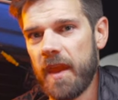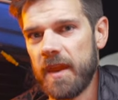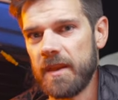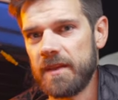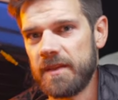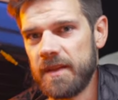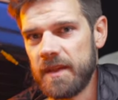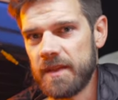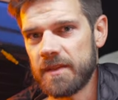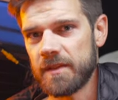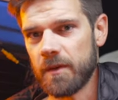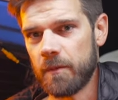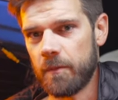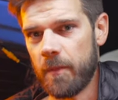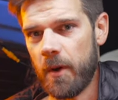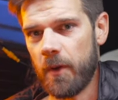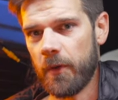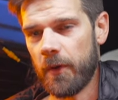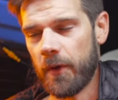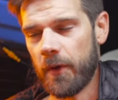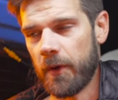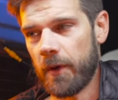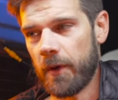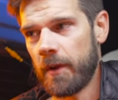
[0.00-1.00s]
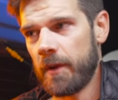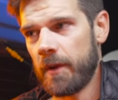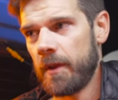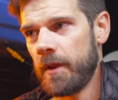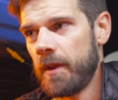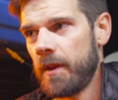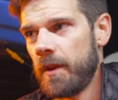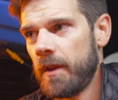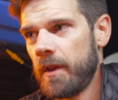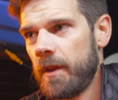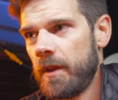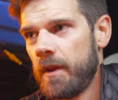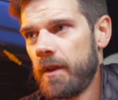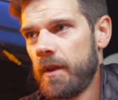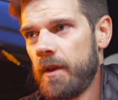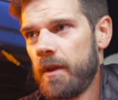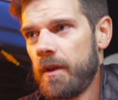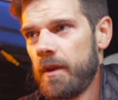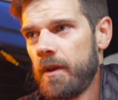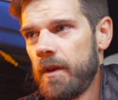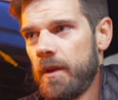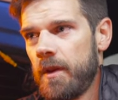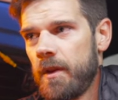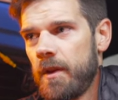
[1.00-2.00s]
a diesel motor.
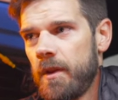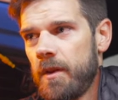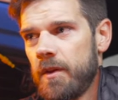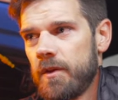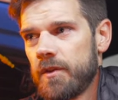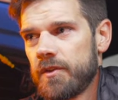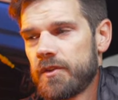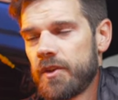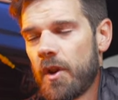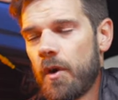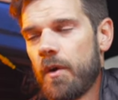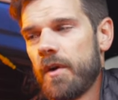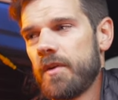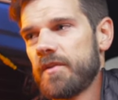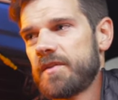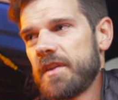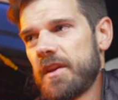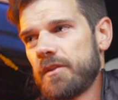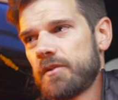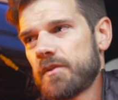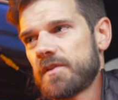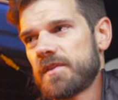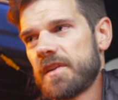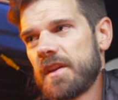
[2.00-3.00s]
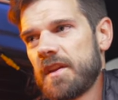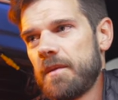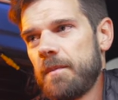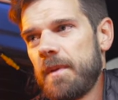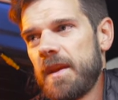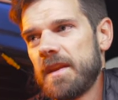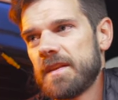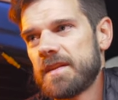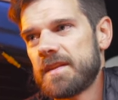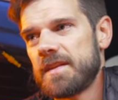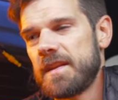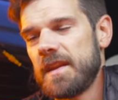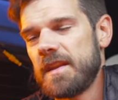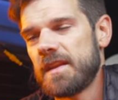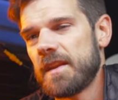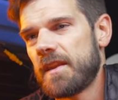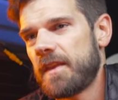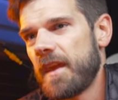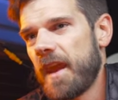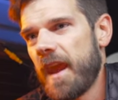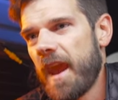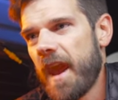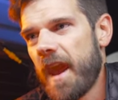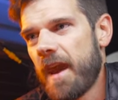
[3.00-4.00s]
So it was interesting to me to see that
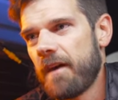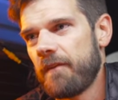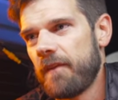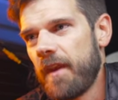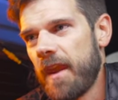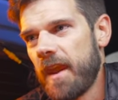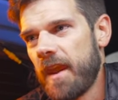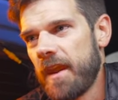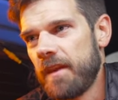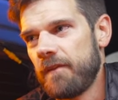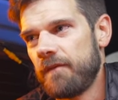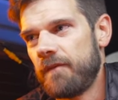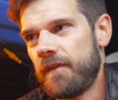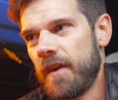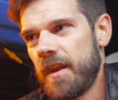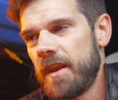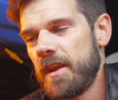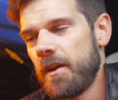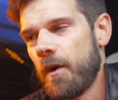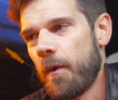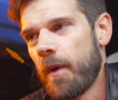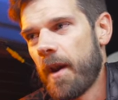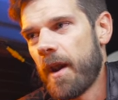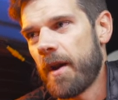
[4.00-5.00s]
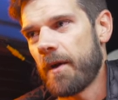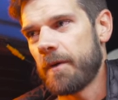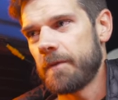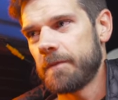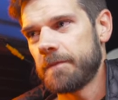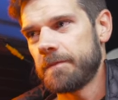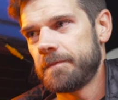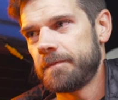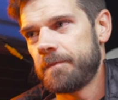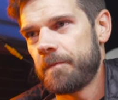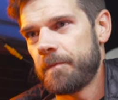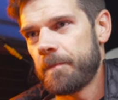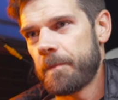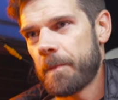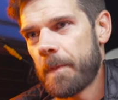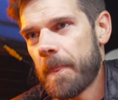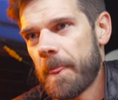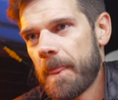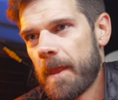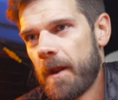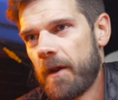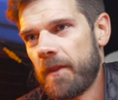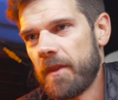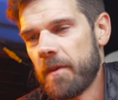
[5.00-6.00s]
they have a video out
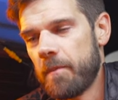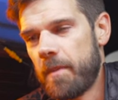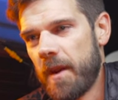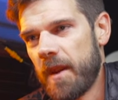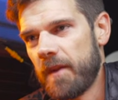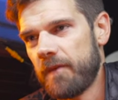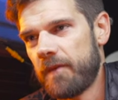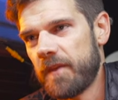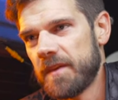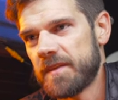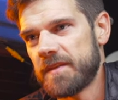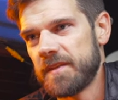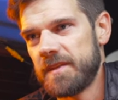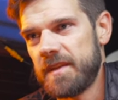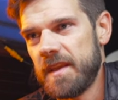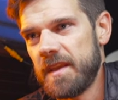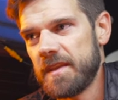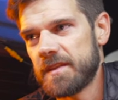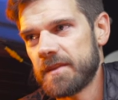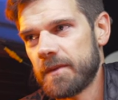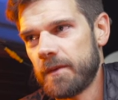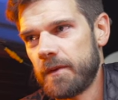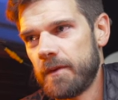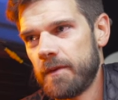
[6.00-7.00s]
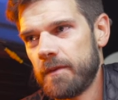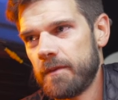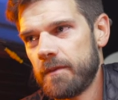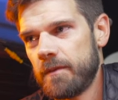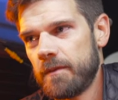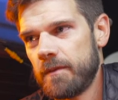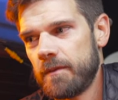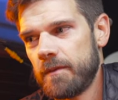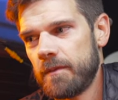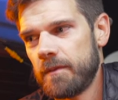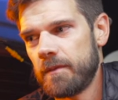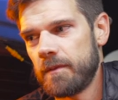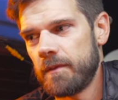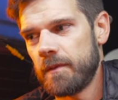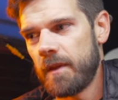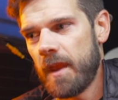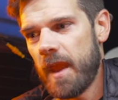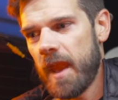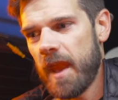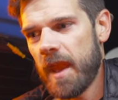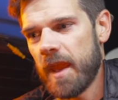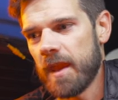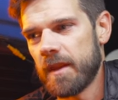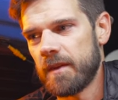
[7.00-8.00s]
on the benefits of diesel
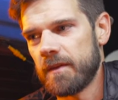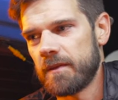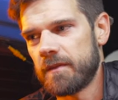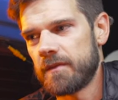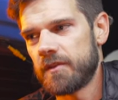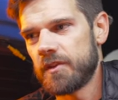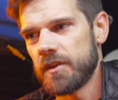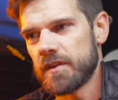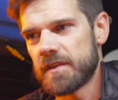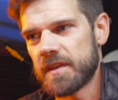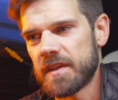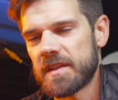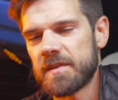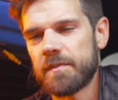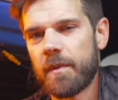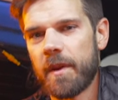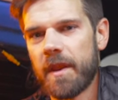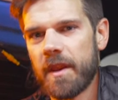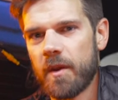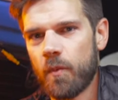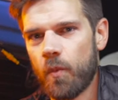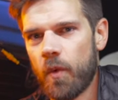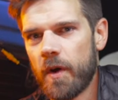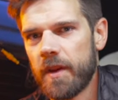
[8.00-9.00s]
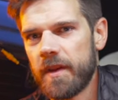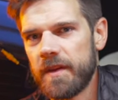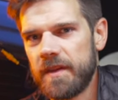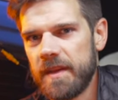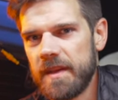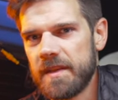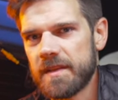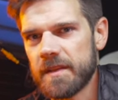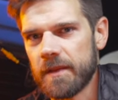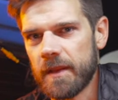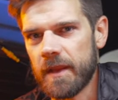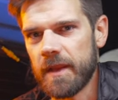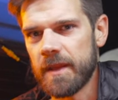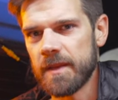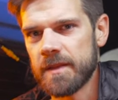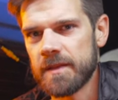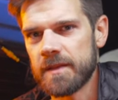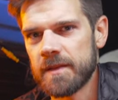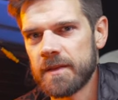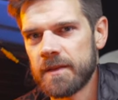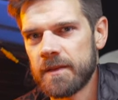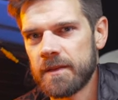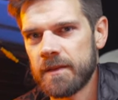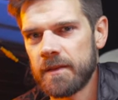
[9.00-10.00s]
and just explaining what a diesel
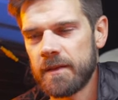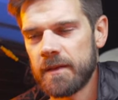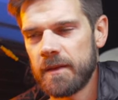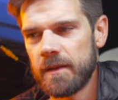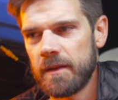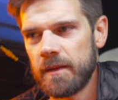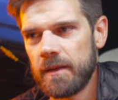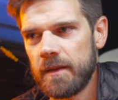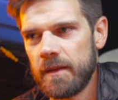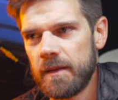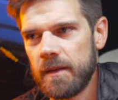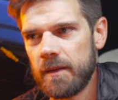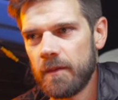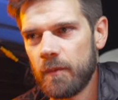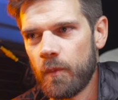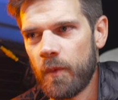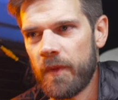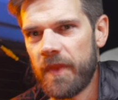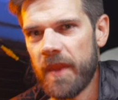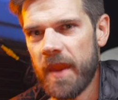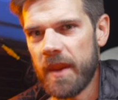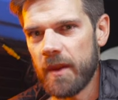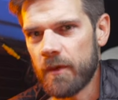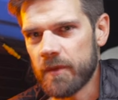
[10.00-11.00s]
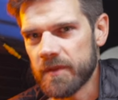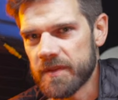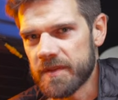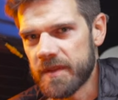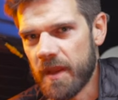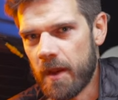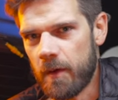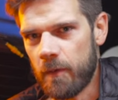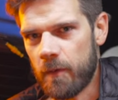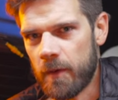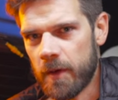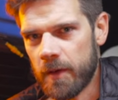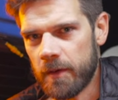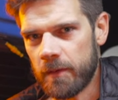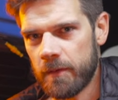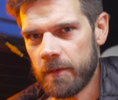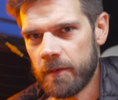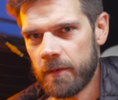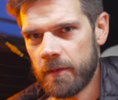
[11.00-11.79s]
is when they don't sell one.